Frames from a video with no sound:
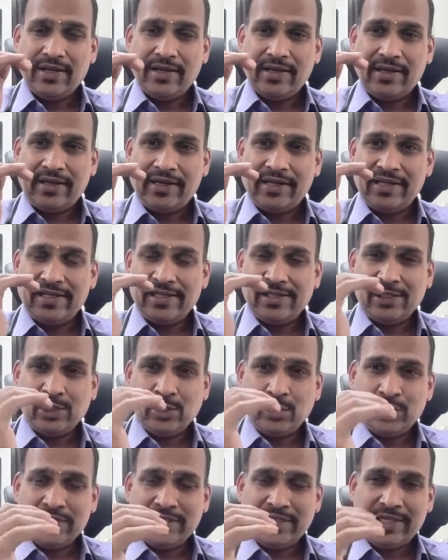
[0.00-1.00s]

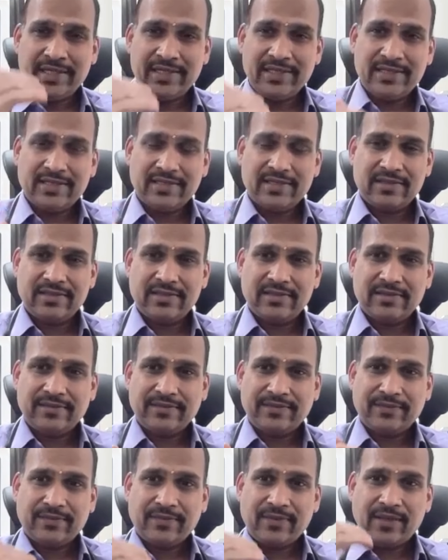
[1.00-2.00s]
DLCO is less,
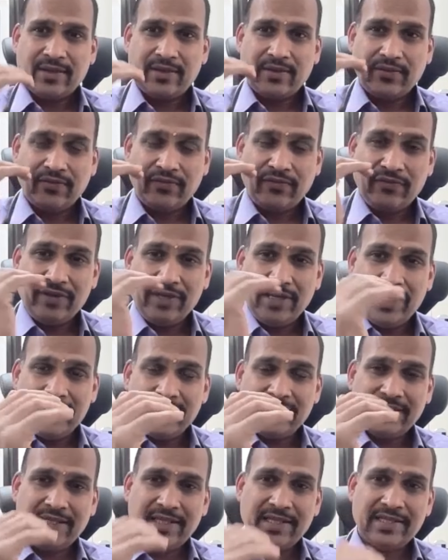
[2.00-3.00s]
VA
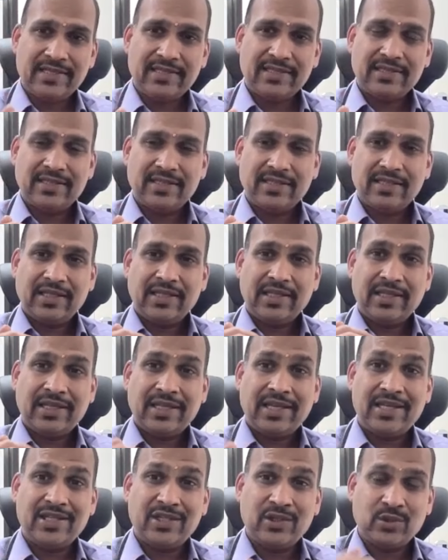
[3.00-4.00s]
is less,
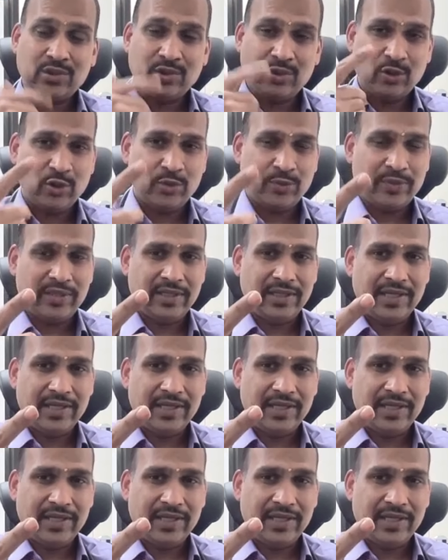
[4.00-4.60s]
KCO is normal.